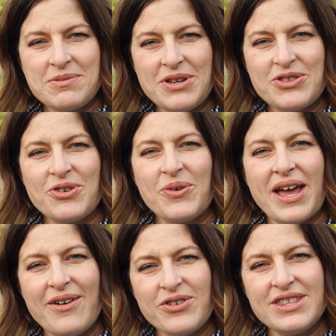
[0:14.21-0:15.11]
me through
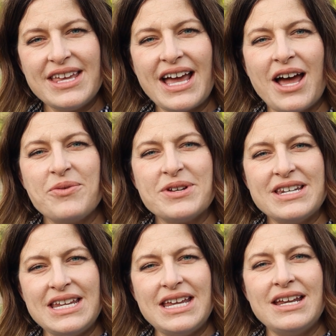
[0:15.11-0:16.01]
everything I would
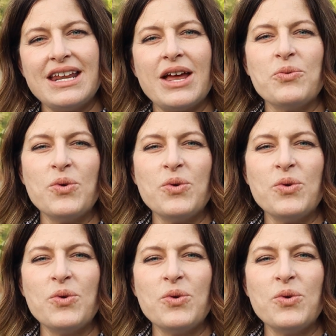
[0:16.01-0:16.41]
need and